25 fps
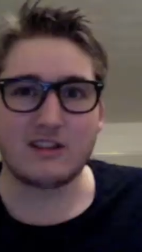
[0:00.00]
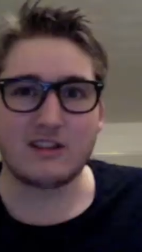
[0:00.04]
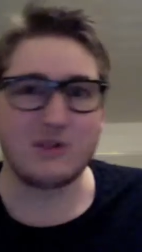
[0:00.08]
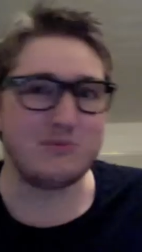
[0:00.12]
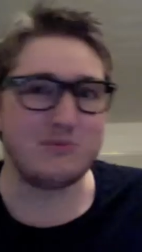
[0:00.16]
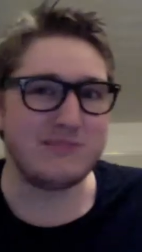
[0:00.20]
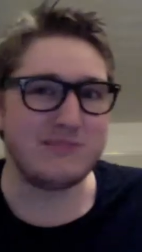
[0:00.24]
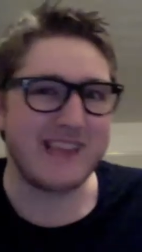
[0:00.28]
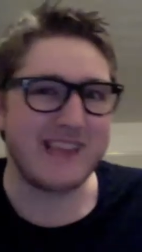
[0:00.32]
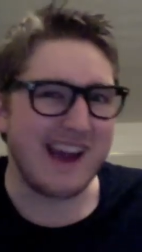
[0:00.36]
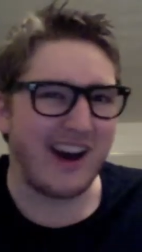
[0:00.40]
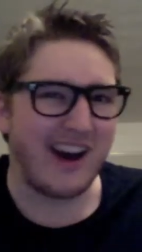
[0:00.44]
So,
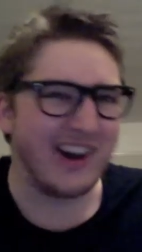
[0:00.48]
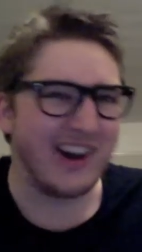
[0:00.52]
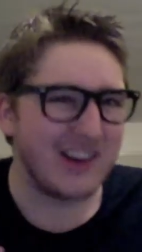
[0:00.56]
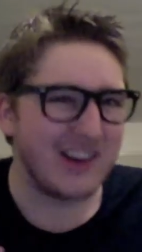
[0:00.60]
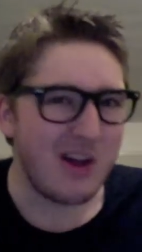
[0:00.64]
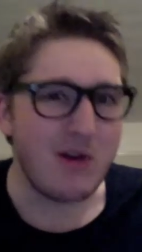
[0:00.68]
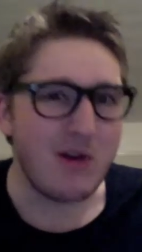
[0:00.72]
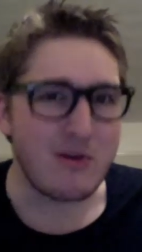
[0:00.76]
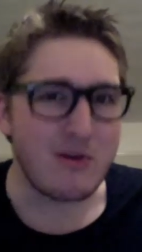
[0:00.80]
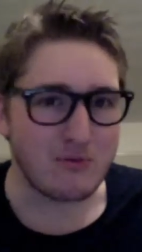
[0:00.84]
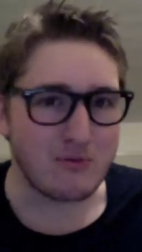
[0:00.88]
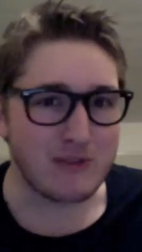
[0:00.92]
yeah, I know
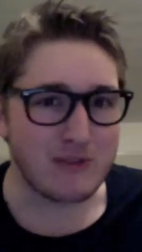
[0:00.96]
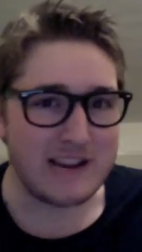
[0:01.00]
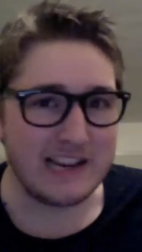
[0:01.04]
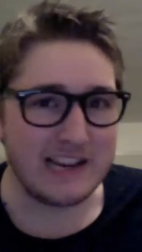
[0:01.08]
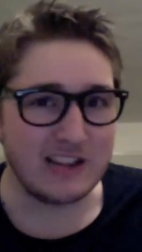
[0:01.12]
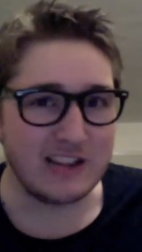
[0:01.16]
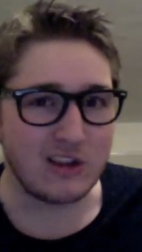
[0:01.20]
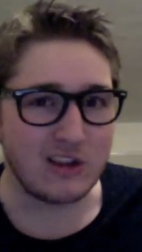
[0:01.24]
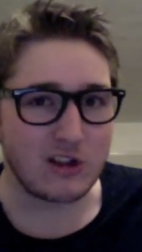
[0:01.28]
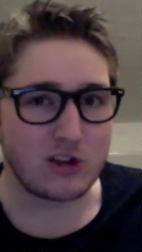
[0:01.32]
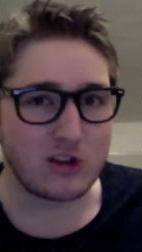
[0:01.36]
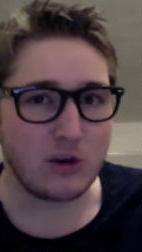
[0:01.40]
it really
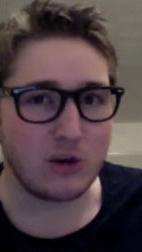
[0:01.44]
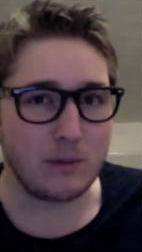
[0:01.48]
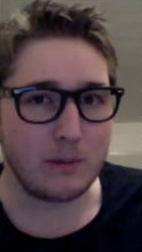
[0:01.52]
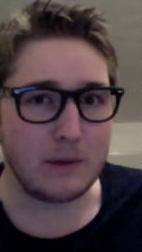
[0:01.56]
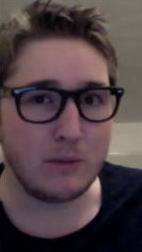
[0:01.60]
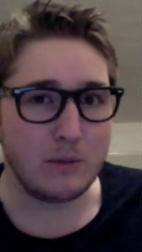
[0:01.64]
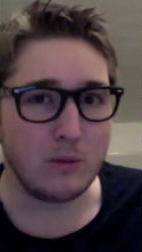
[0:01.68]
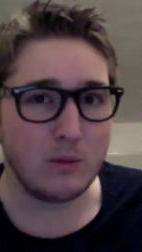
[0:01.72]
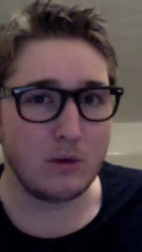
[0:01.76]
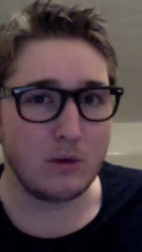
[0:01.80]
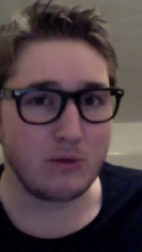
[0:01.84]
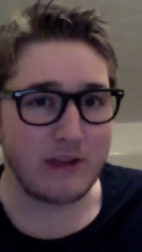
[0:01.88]
does copy
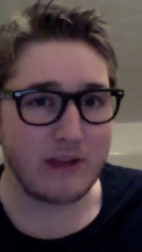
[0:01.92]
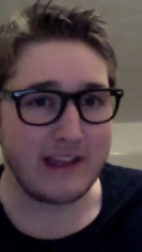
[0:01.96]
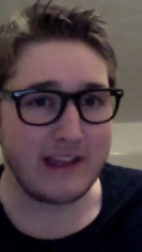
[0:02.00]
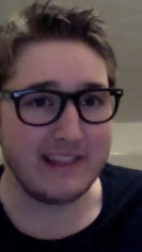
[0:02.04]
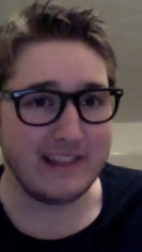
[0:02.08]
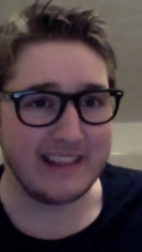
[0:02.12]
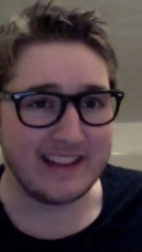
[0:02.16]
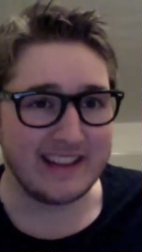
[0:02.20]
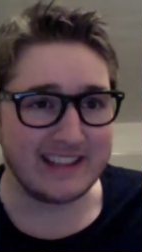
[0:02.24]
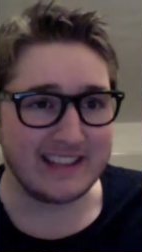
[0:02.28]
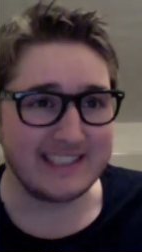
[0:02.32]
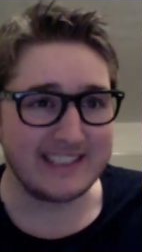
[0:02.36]
what Rhett and
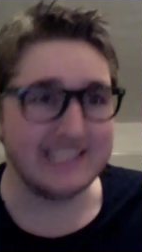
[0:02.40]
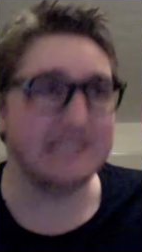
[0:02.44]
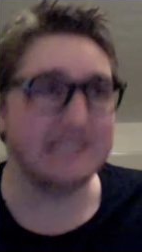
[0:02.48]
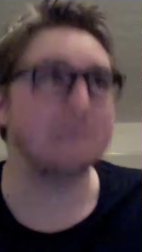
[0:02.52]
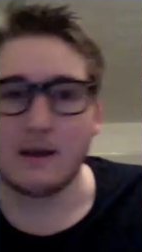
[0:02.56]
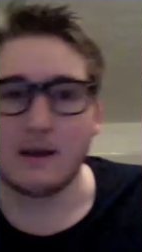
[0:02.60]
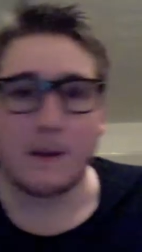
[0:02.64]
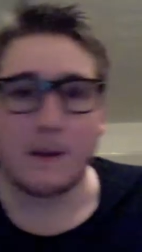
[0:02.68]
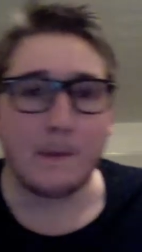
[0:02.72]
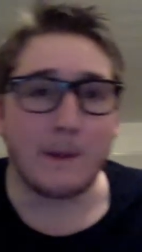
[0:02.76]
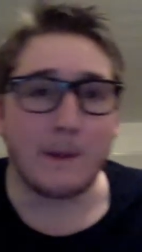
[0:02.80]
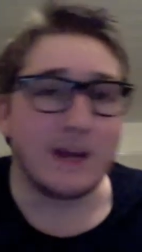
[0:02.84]
Link did,
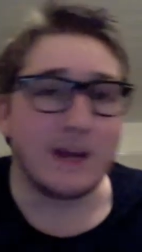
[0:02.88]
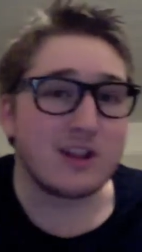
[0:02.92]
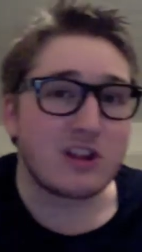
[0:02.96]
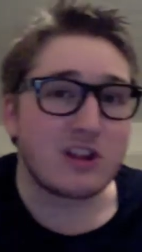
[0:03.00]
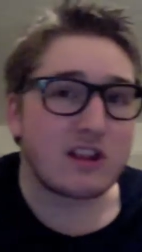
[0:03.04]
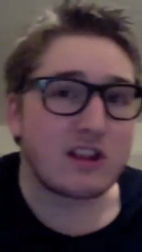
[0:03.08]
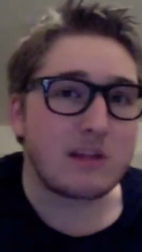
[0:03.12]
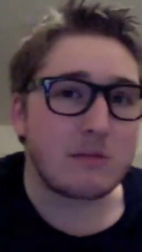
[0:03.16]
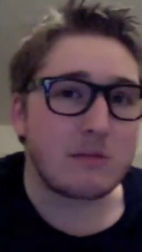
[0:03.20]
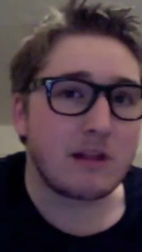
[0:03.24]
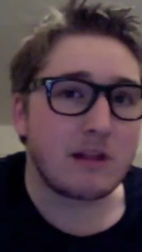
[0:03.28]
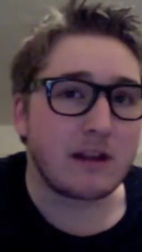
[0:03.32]
but it just
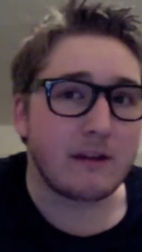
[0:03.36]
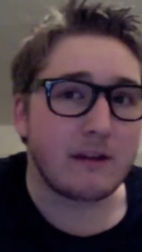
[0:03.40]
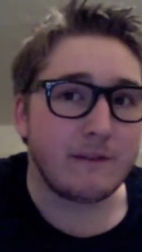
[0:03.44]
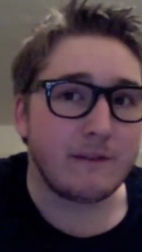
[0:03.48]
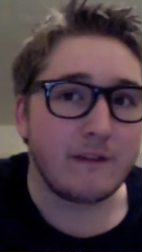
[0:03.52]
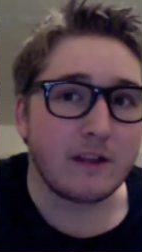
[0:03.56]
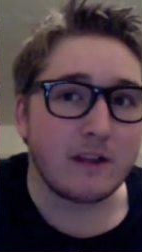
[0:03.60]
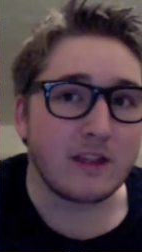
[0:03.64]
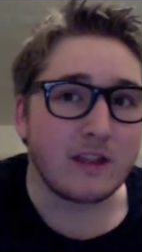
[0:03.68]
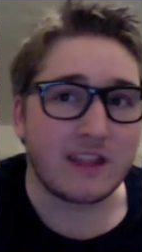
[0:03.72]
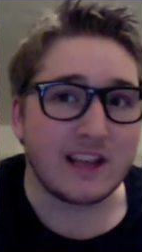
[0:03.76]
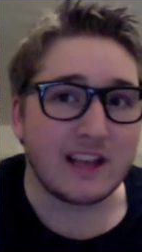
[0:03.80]
seems like a
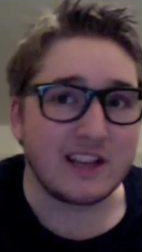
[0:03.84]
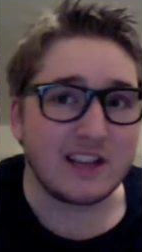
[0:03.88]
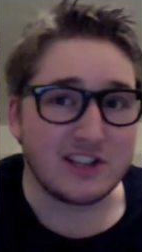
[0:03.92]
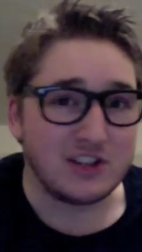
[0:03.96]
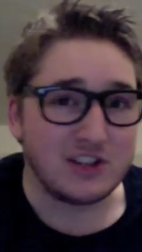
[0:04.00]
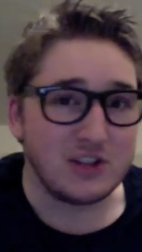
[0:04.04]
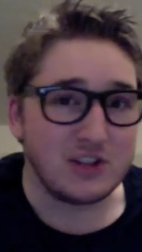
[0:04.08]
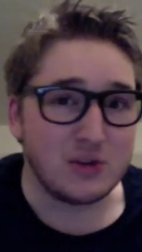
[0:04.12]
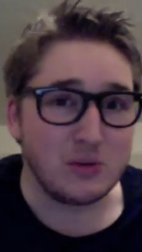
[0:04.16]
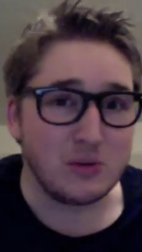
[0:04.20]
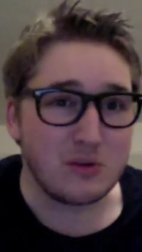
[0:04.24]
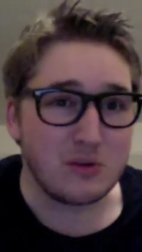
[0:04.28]
fun thing to
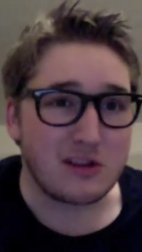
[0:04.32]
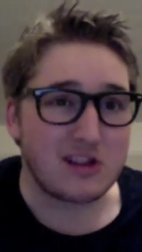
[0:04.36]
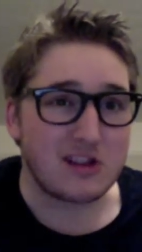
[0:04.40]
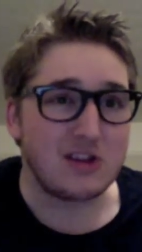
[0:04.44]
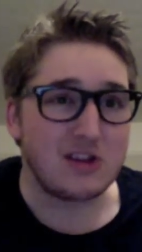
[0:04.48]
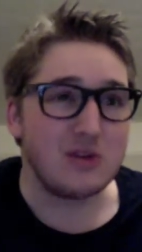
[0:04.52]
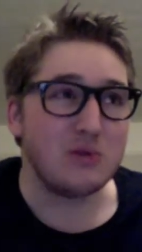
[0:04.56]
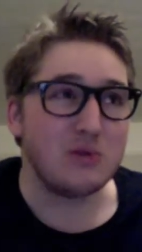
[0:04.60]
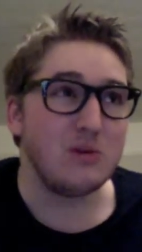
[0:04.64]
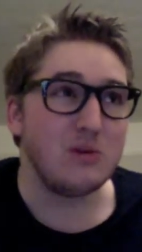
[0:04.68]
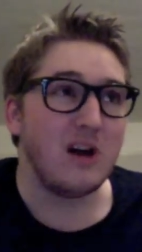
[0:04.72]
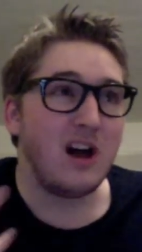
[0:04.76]
do,
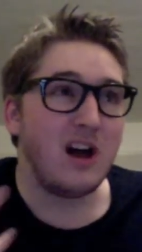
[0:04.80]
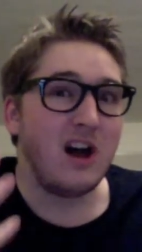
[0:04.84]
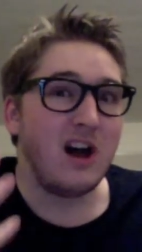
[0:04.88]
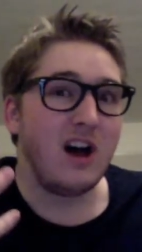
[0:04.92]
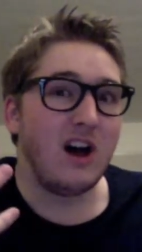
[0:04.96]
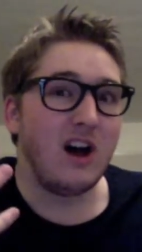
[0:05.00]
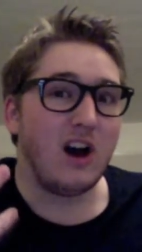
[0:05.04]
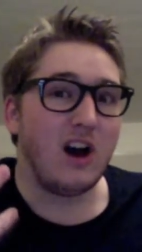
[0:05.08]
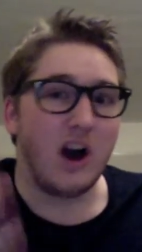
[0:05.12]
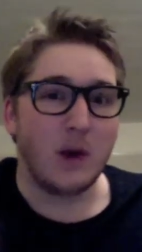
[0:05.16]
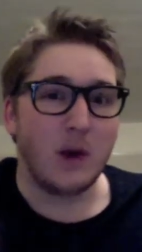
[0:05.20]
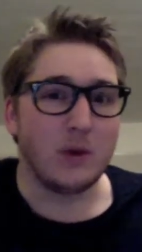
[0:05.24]
so
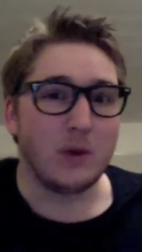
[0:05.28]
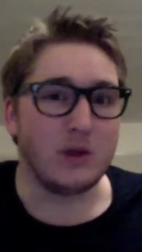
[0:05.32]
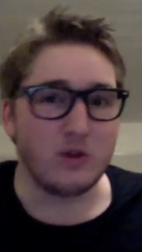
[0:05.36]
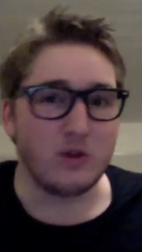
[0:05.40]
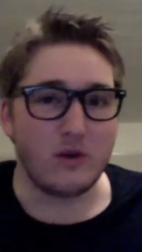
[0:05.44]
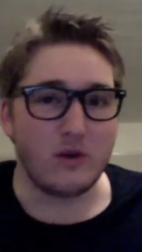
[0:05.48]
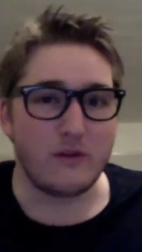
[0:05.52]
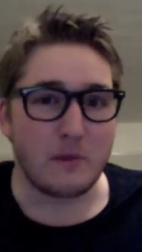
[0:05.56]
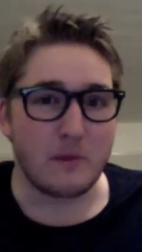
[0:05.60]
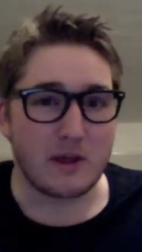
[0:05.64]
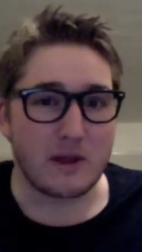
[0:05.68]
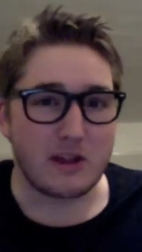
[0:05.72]
I want to do
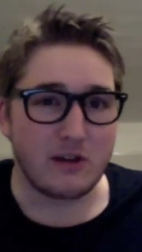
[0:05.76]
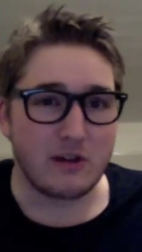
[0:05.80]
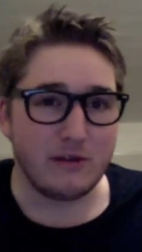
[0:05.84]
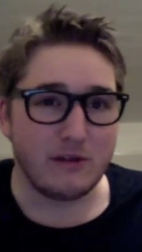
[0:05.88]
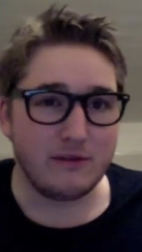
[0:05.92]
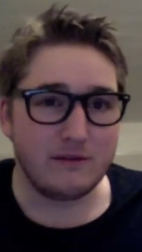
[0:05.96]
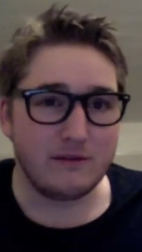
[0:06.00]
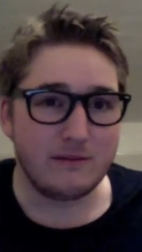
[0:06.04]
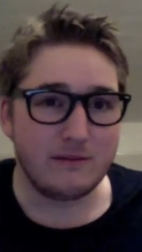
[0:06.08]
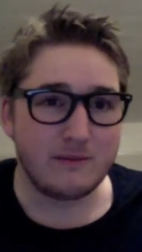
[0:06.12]
it for myself.